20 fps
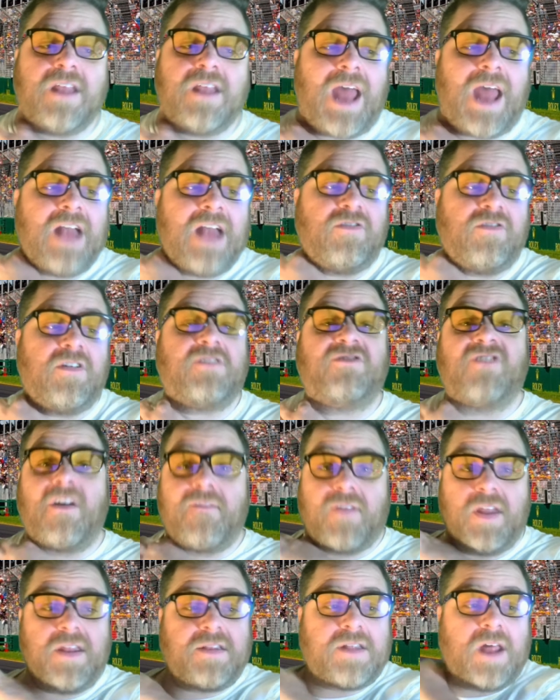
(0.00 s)
And Andrew
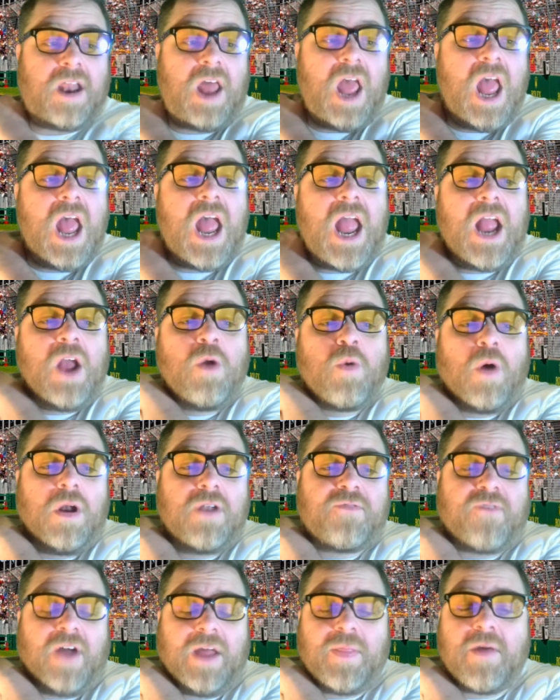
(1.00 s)
Shovelin said, in
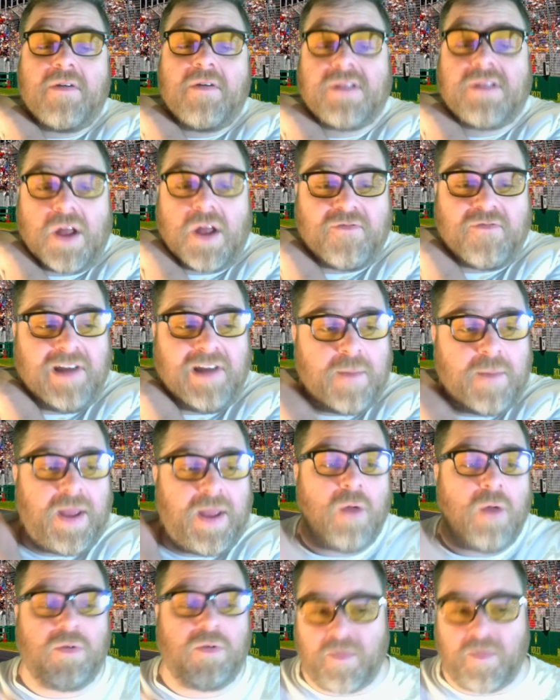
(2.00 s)
qualifying, they're suffering a
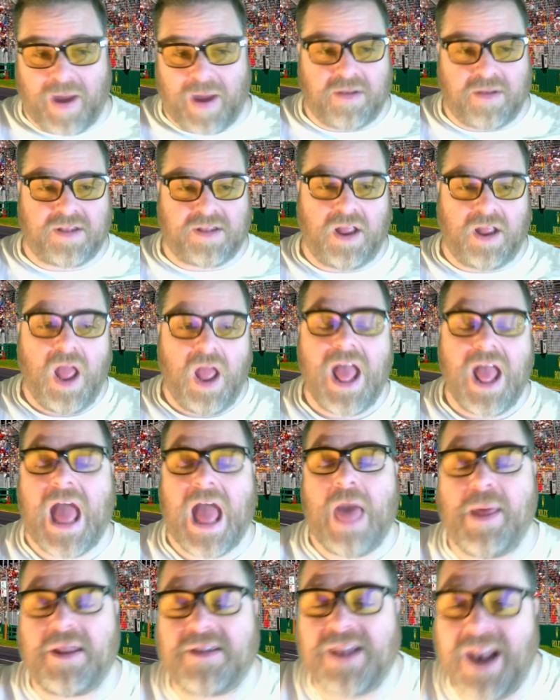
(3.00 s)
bit with the bouncing,
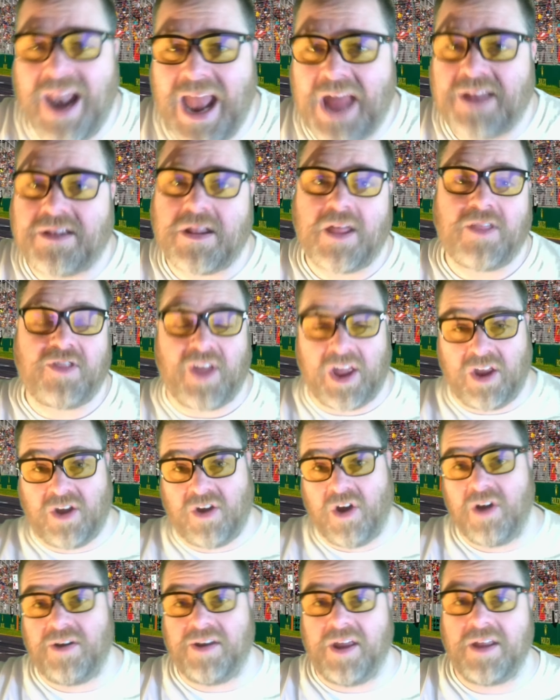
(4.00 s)
and that's less, thank
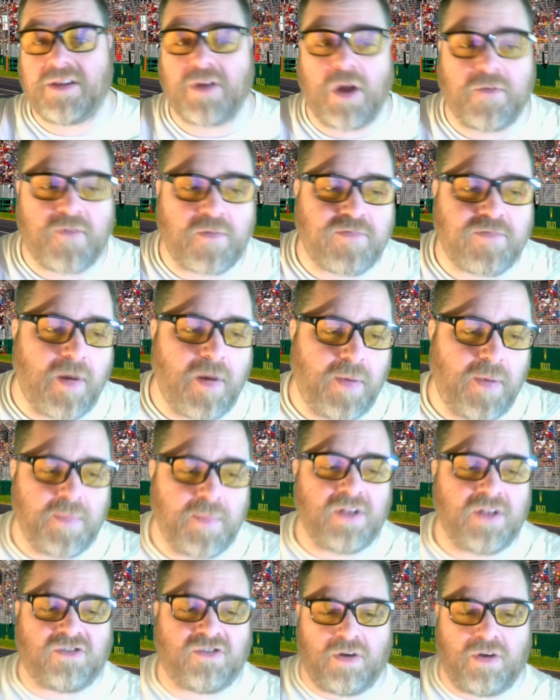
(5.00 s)
goodness, of a problem
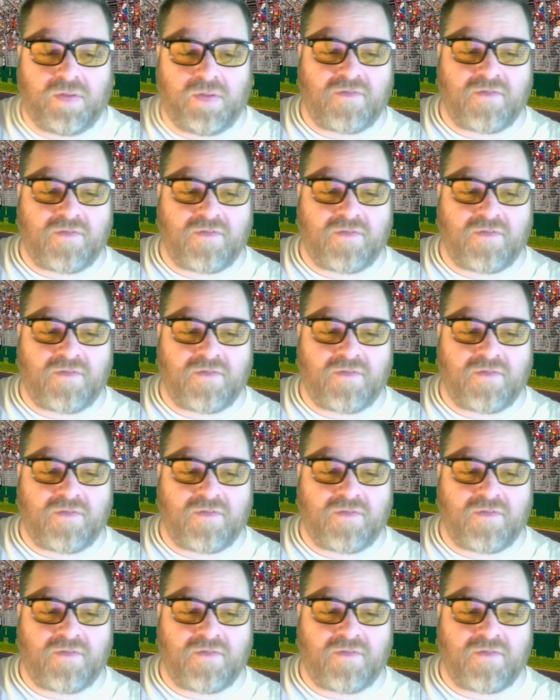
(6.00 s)
during the